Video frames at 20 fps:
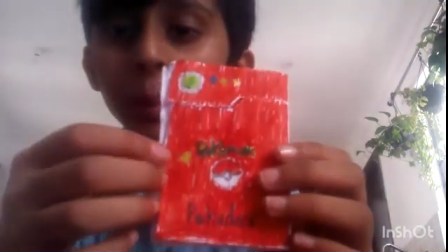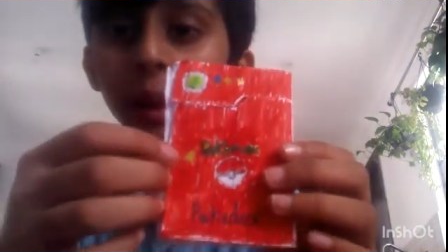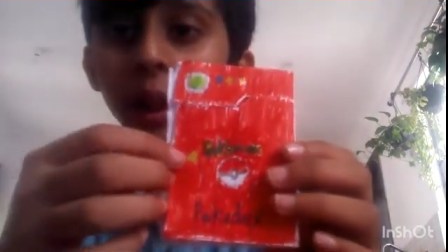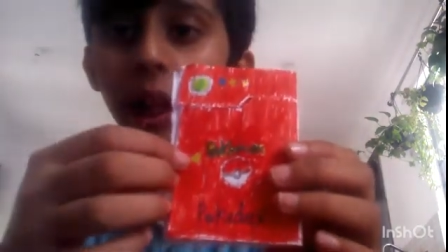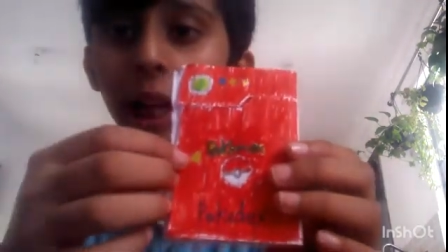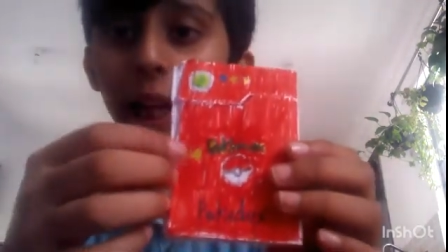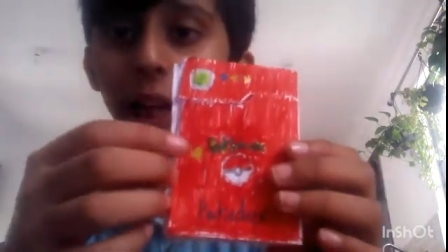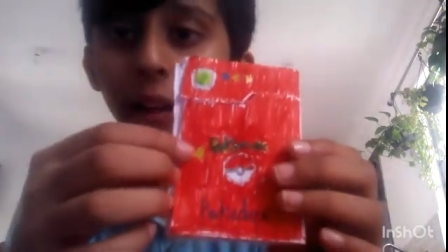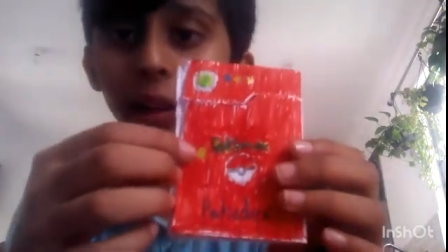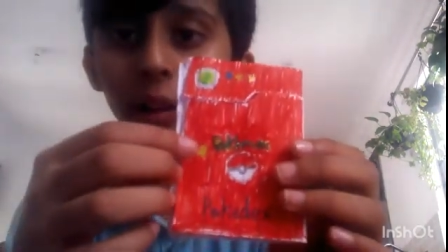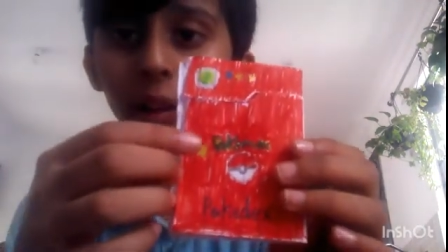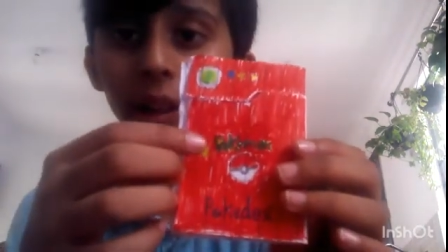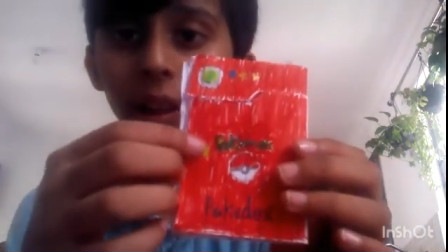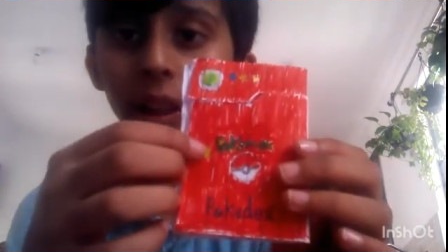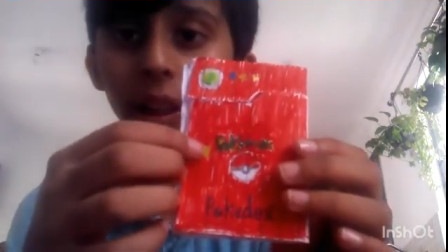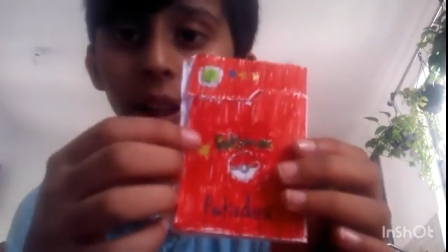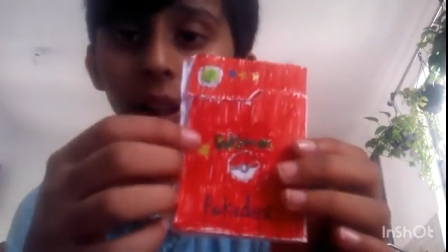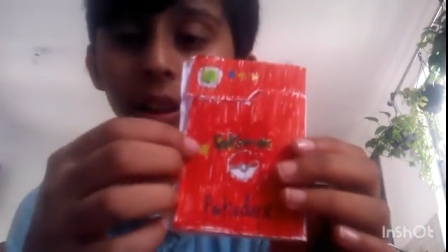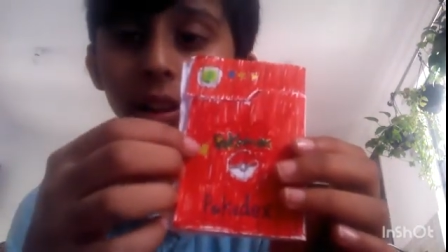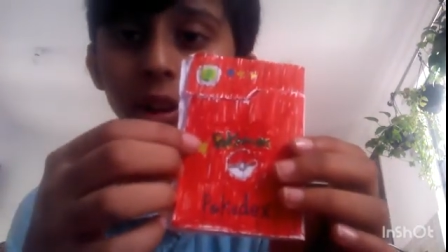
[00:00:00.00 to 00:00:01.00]
be an arrow
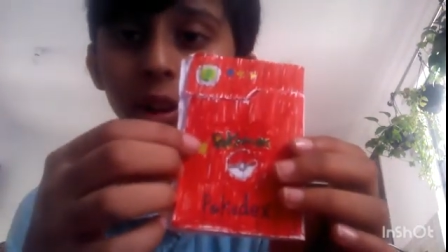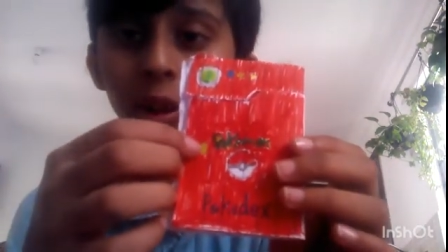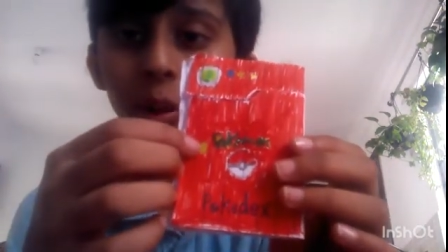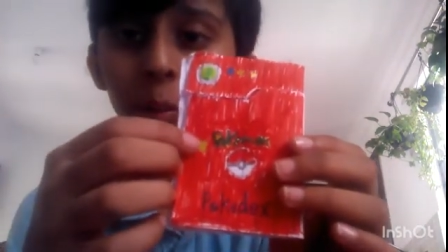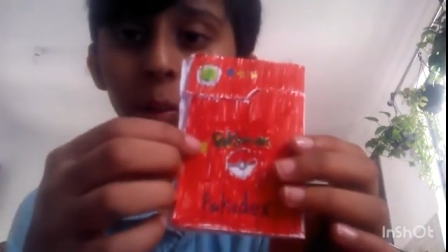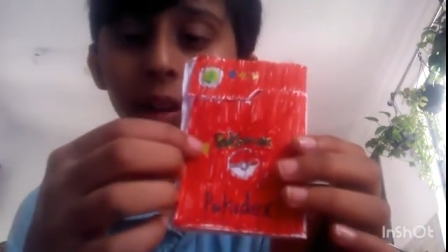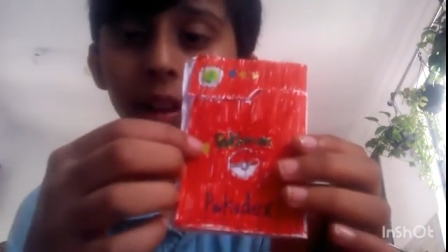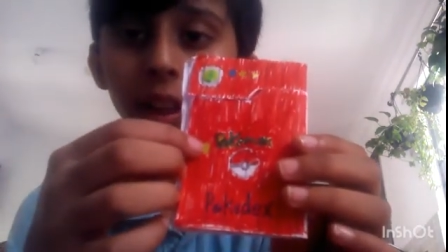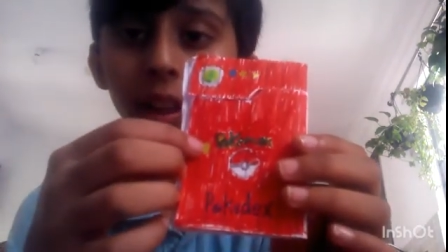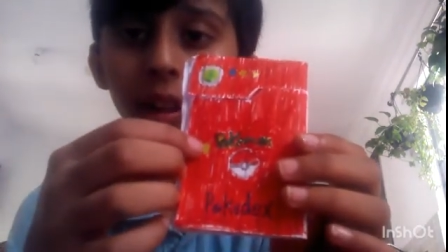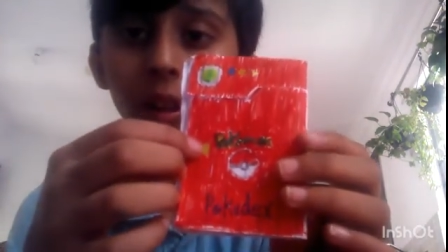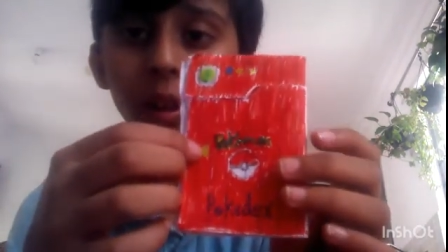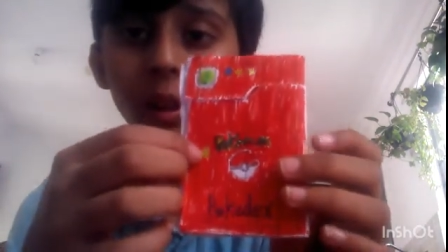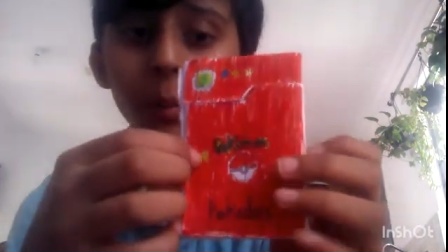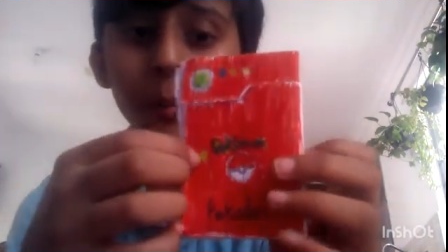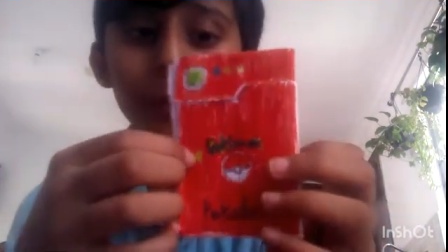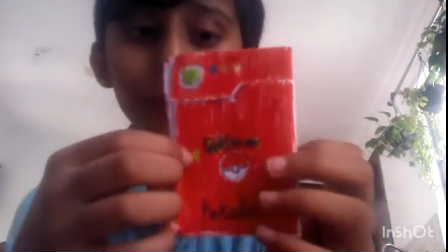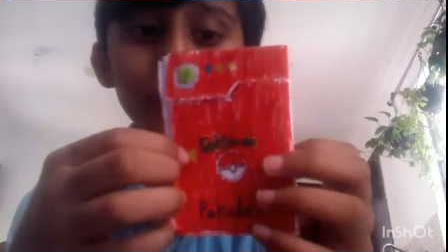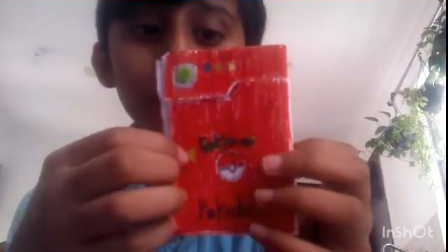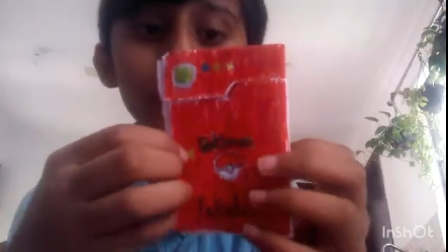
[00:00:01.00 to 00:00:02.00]
here and it should be
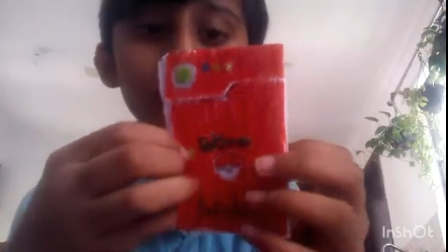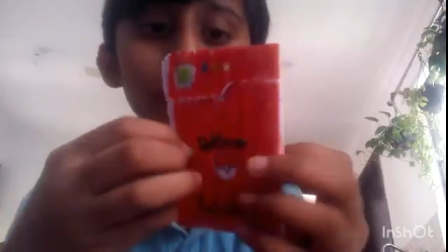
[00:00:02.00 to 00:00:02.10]
yellow.